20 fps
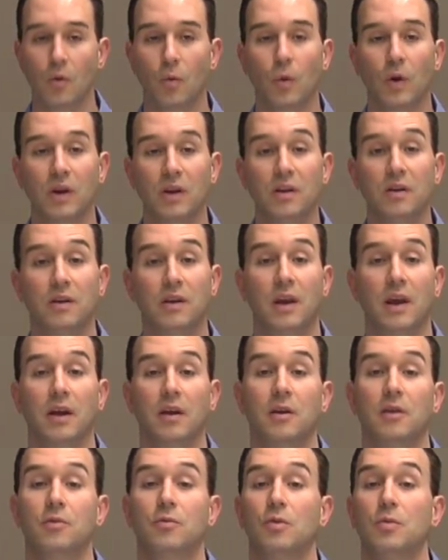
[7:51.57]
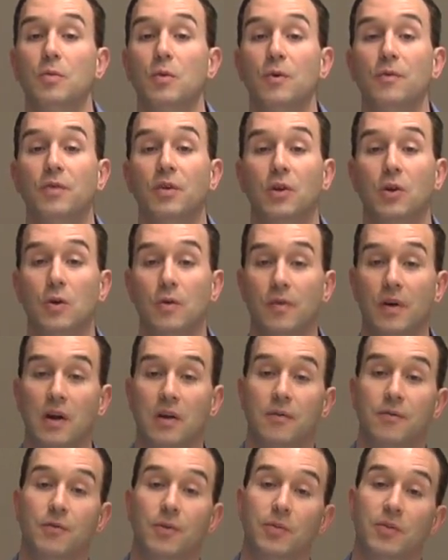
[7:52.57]
When indicated, remove the
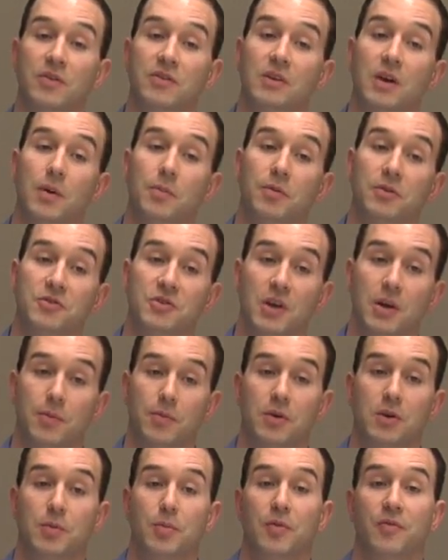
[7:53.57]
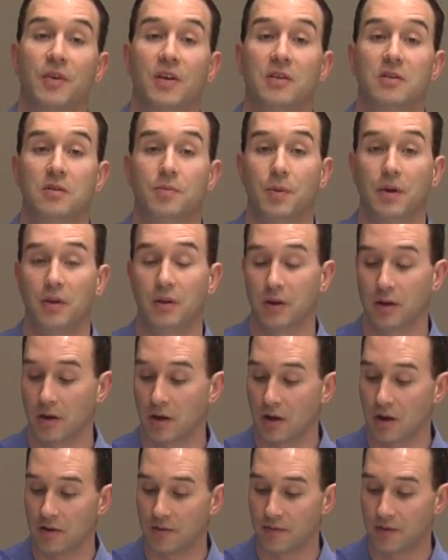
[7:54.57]
cuvette from the sample chamber to prevent
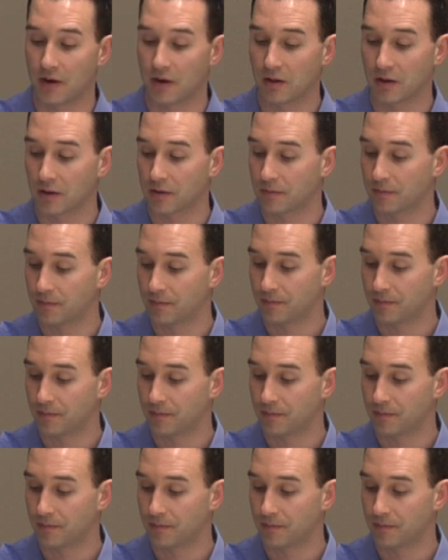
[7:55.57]
spilling and fouling.